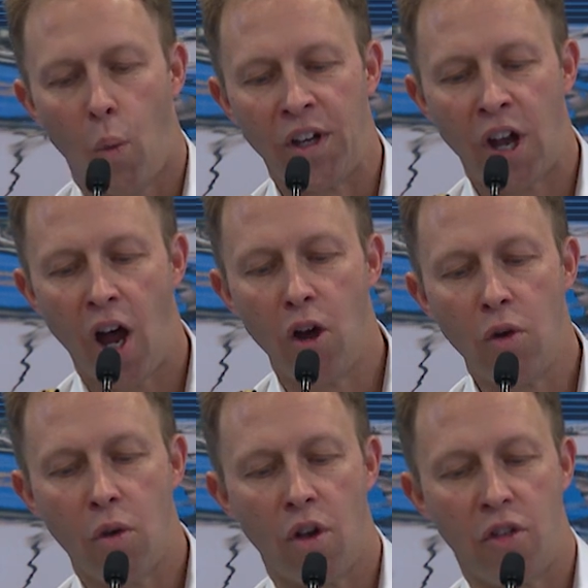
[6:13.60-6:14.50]
We
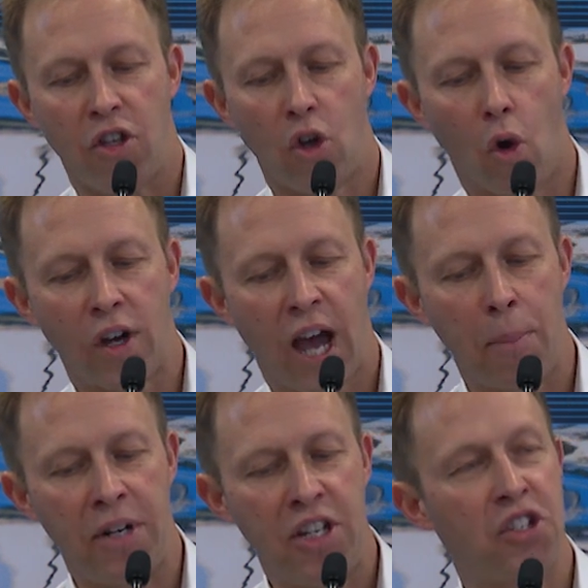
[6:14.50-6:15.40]
know that your
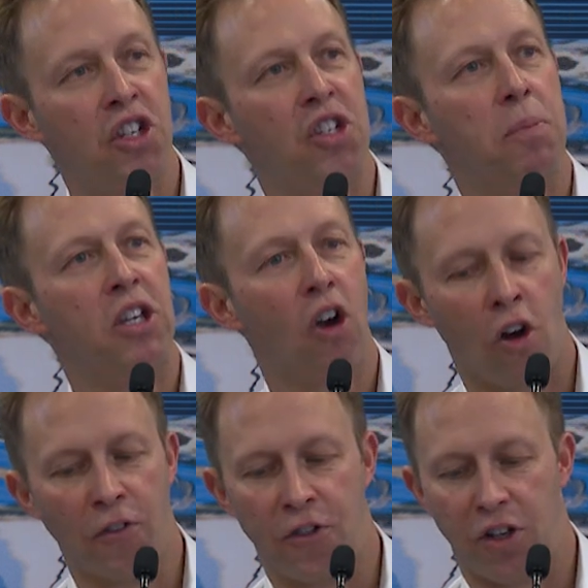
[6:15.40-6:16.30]
companies need to be
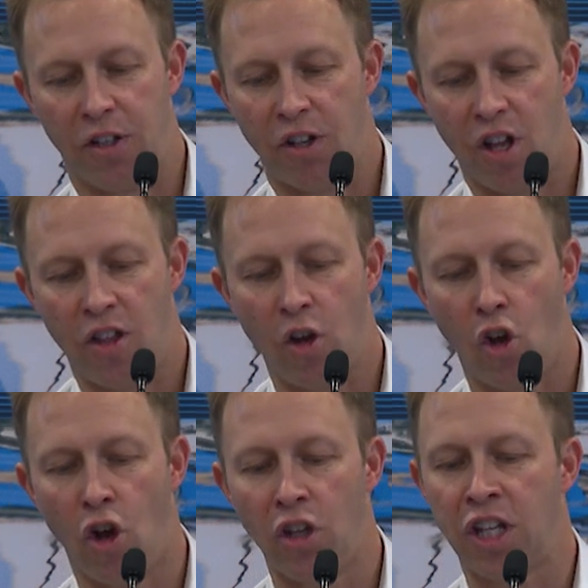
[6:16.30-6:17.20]
confident that
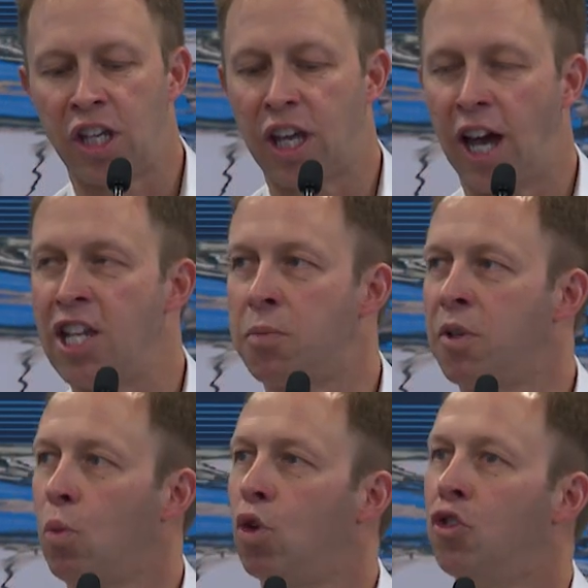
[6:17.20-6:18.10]
early
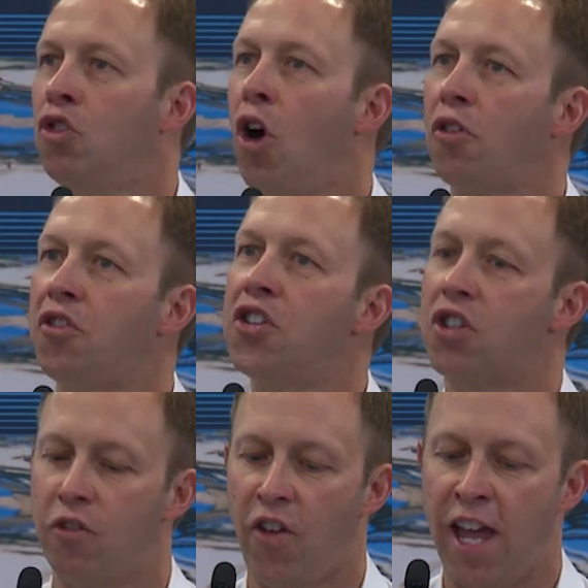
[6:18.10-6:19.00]
engagement will not
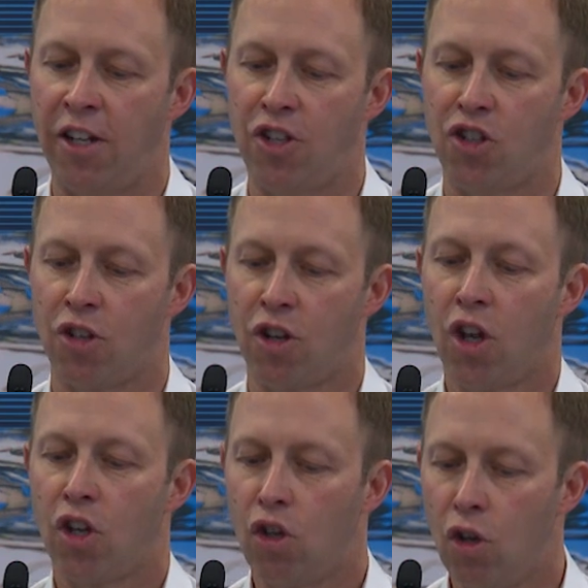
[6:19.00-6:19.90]
disadvantage
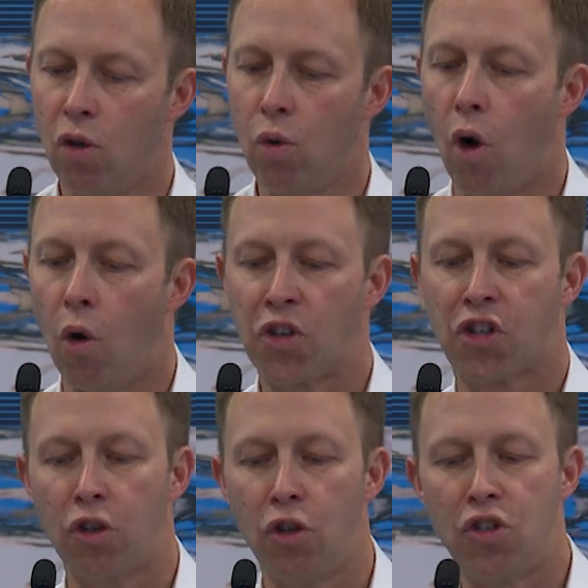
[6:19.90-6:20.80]
you or
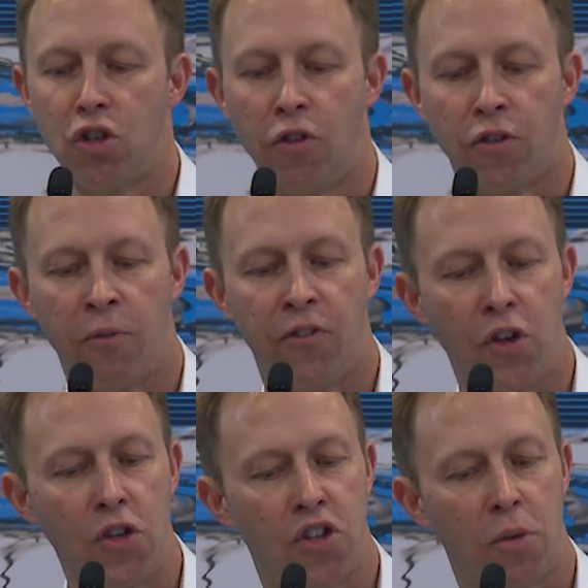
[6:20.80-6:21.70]
exclude you from
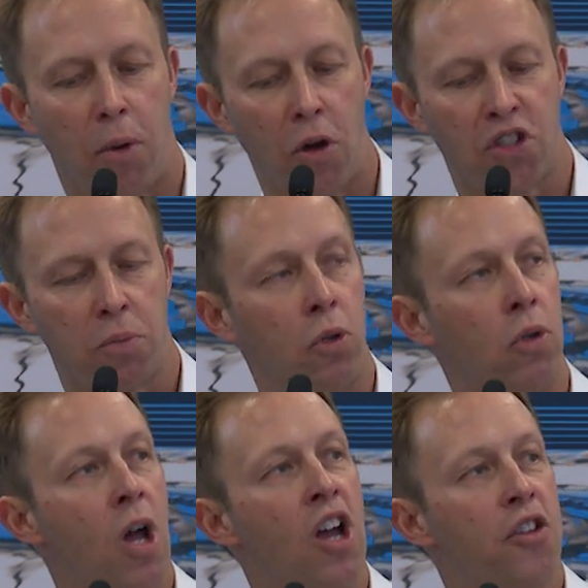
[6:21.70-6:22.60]
future
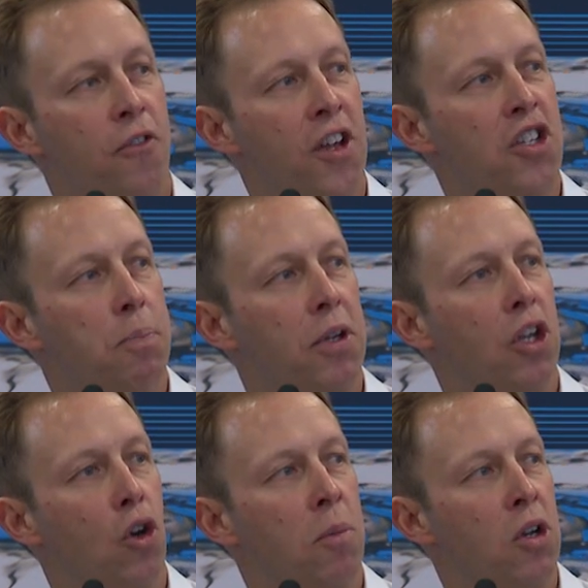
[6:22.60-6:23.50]
possible defence
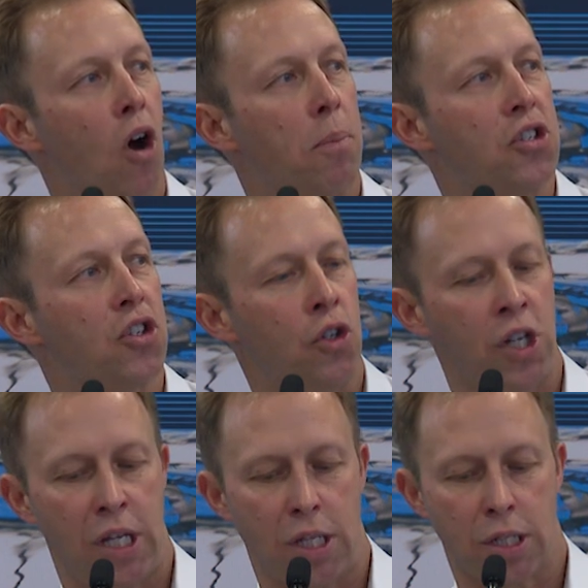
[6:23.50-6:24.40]
procurement
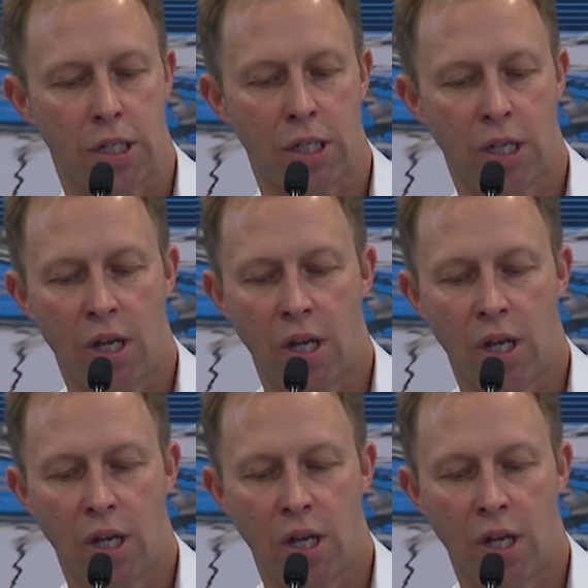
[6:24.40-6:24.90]
opportunities.